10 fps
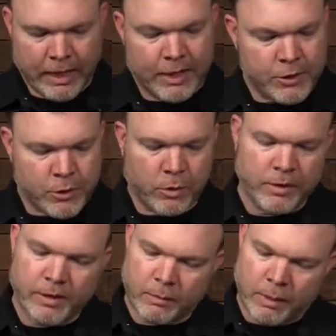Ensure
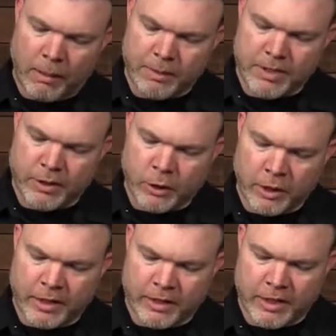that the pump is in
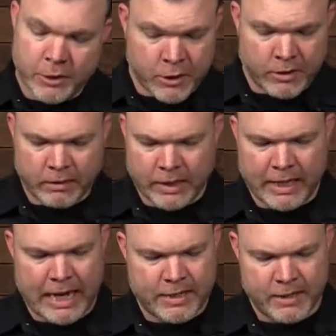good condition, it
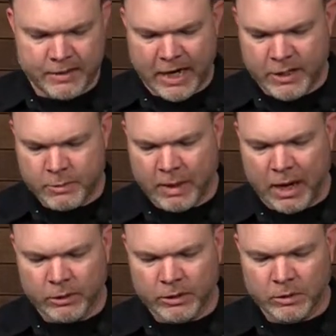has an attached
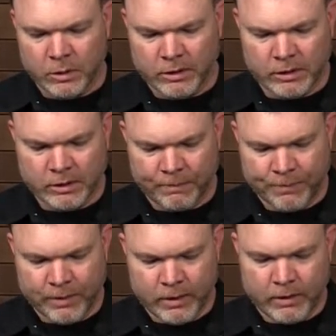power source,
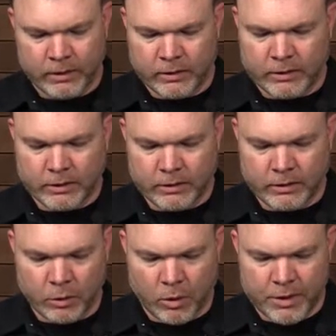the
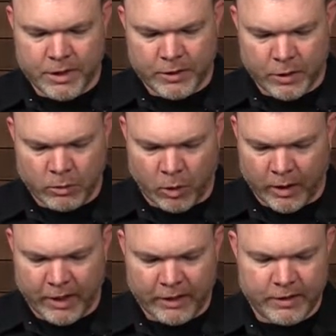door is in good
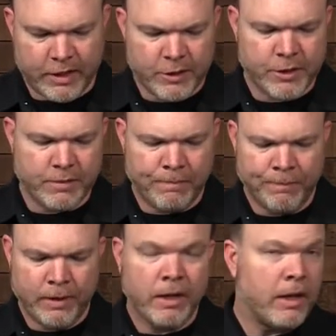working condition,
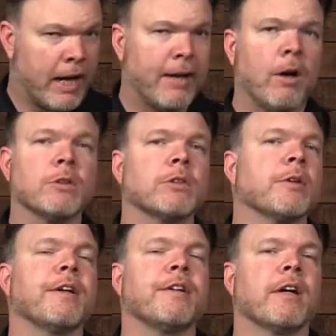and also
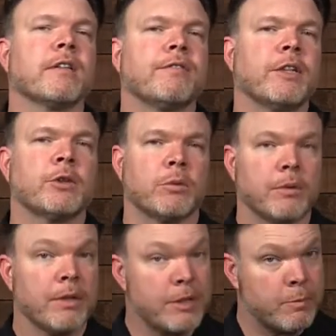conduct a
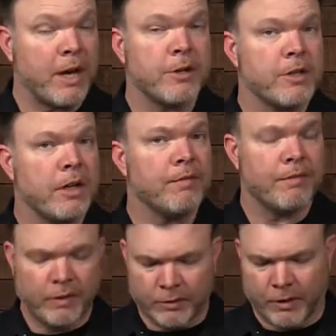visual inspection of the
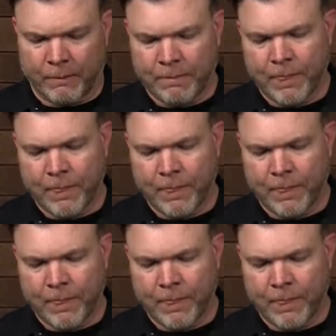filter.